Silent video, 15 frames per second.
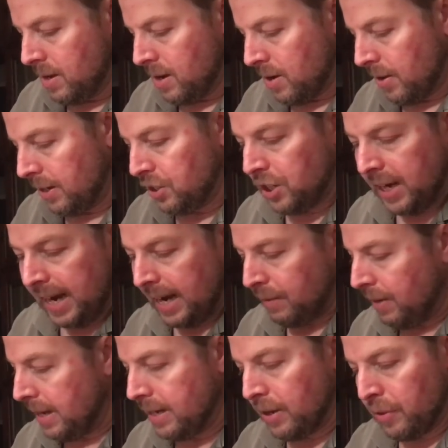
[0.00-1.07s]
All right, she can't have
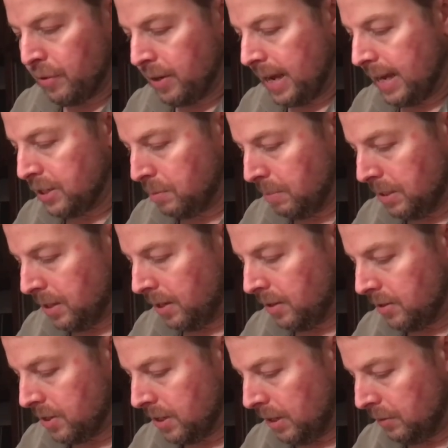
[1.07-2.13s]
any other enhancements on
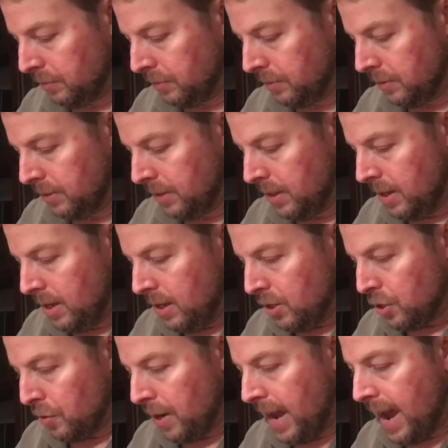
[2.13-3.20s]
herself.
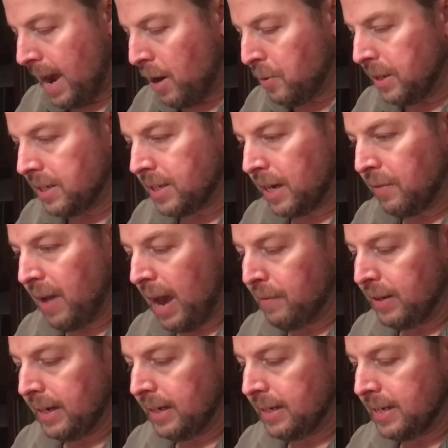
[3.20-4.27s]
So now, instead of
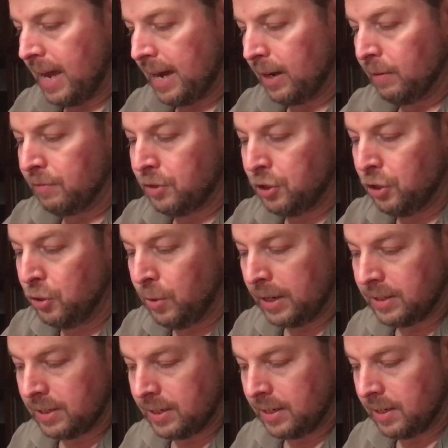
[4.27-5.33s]
having an attack of 2,
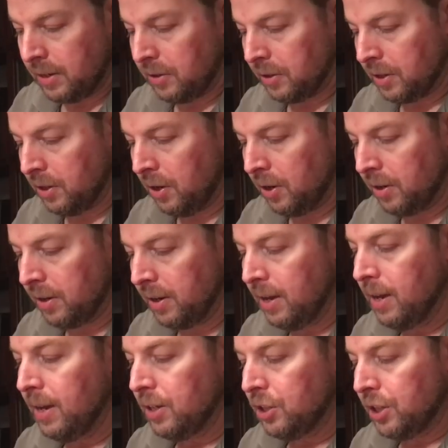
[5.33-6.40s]
as it says on her card,
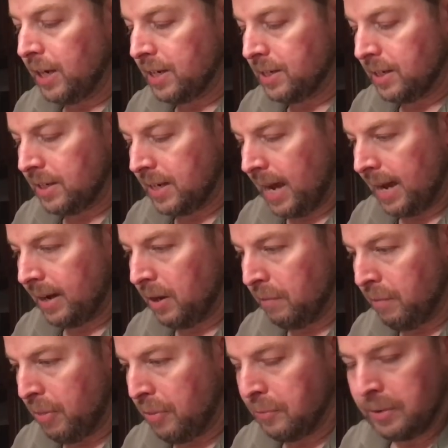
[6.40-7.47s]
she has an attack of
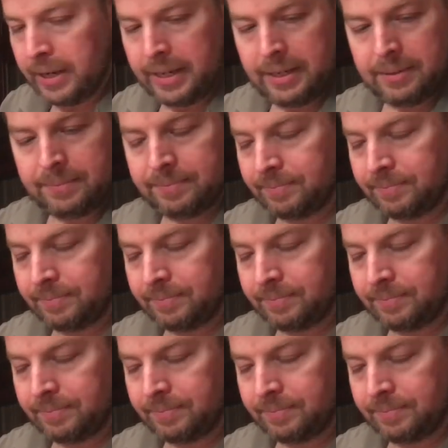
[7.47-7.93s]
3.